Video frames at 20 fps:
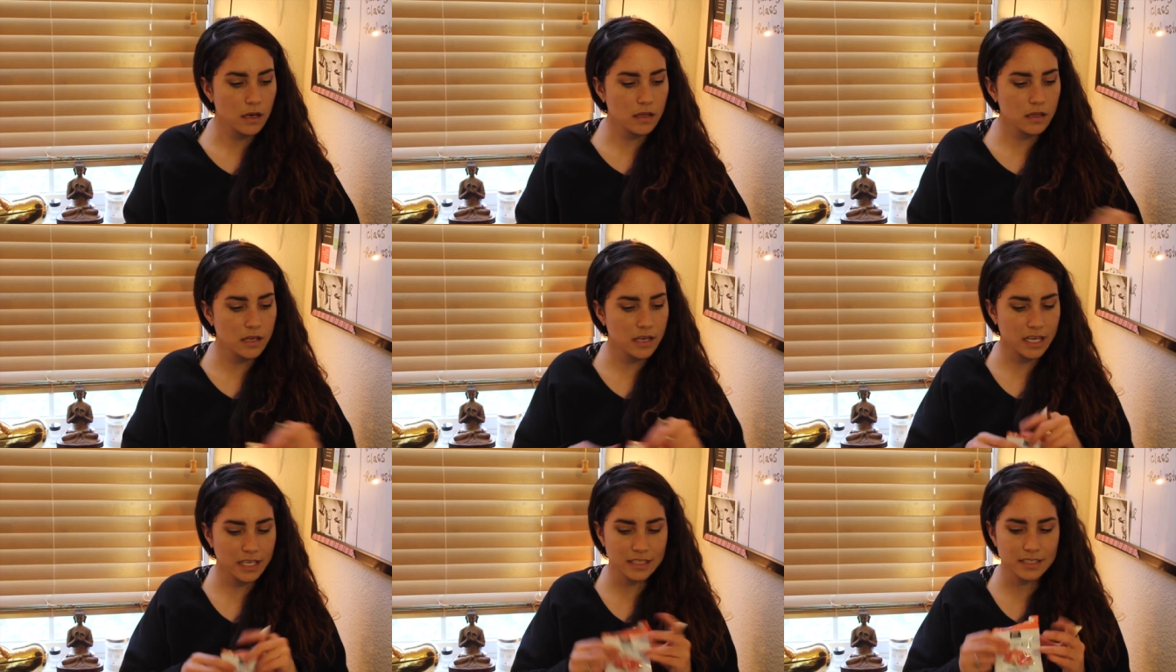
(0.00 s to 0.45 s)

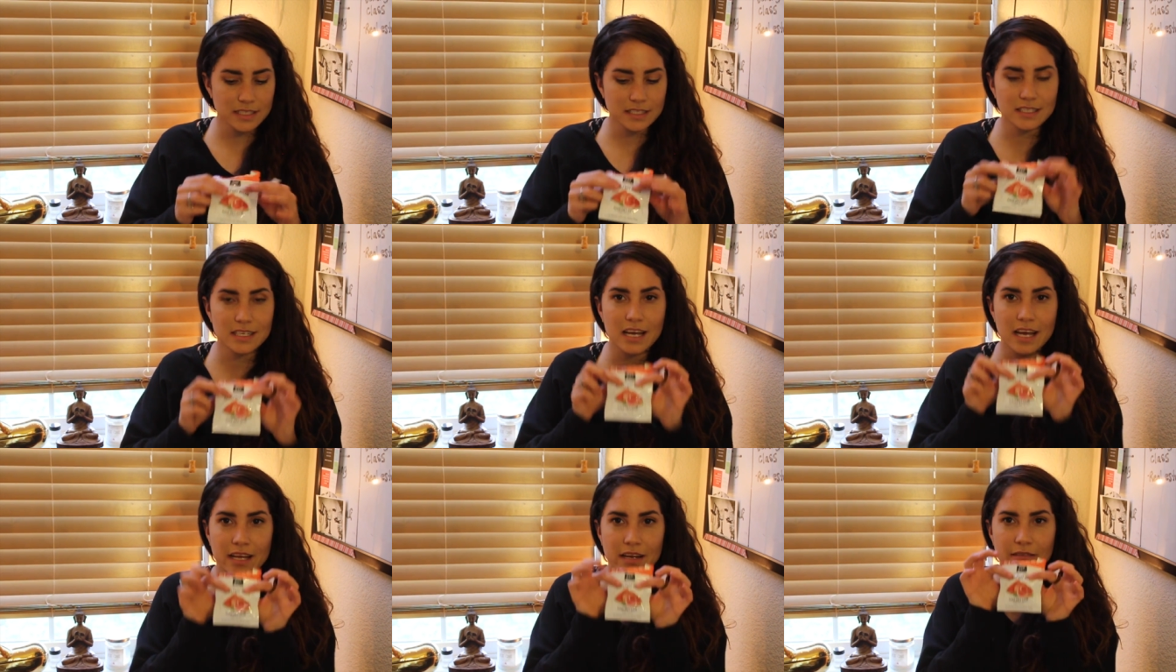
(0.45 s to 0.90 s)
The next
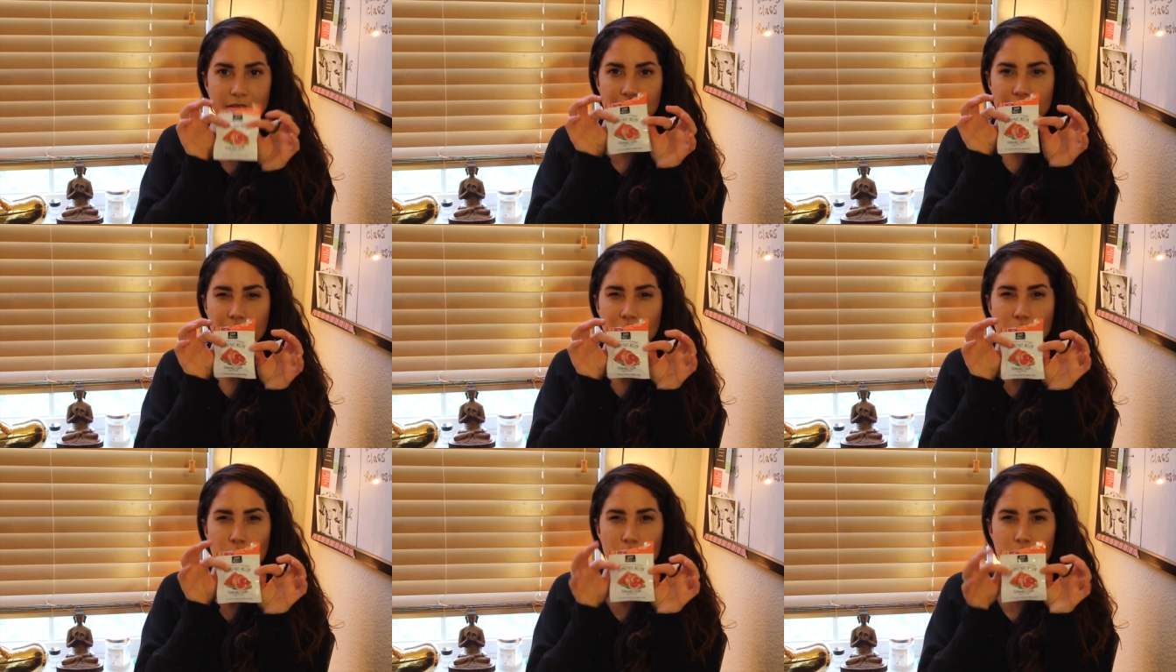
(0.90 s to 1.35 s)
is a kind of
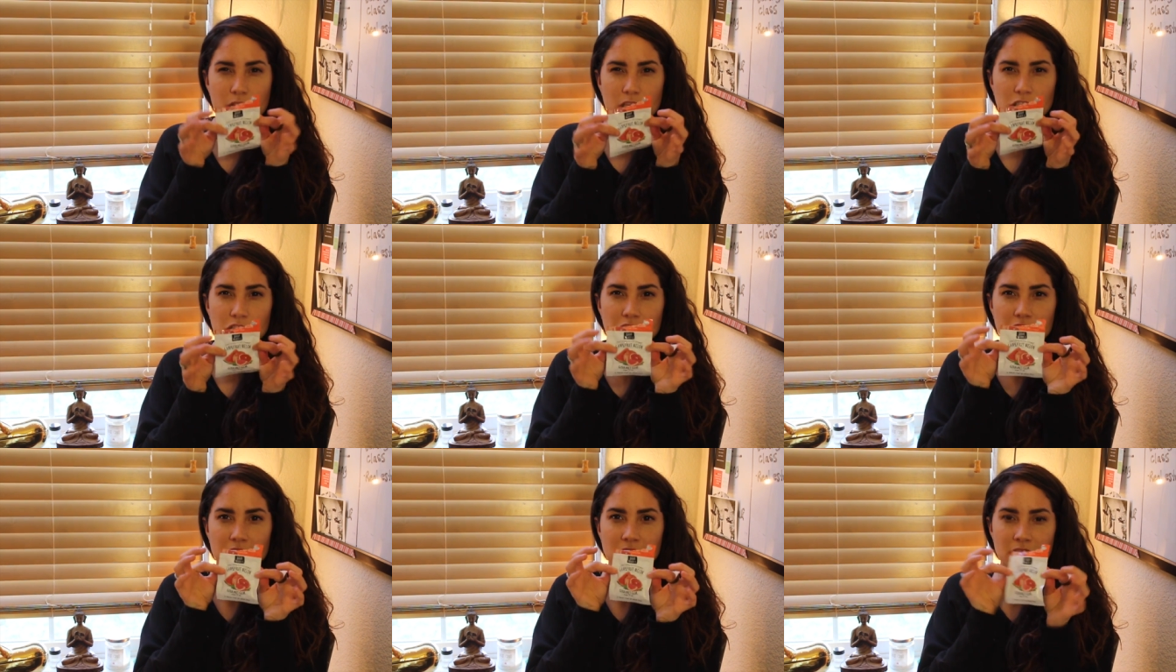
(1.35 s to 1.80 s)

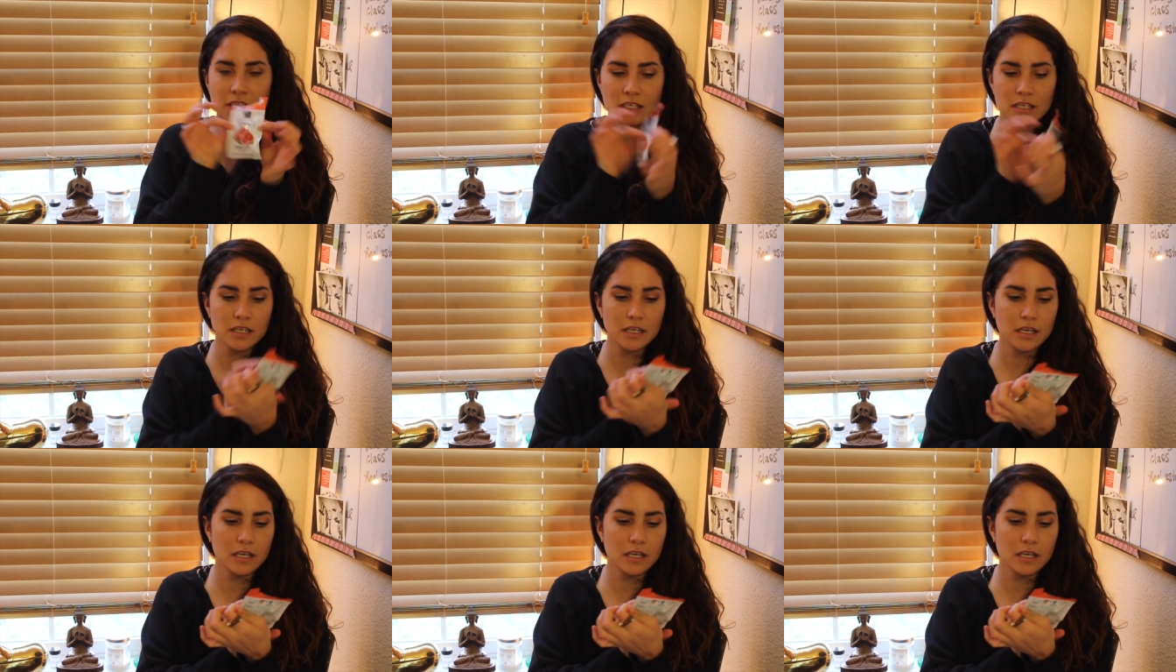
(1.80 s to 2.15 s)
food-ishy.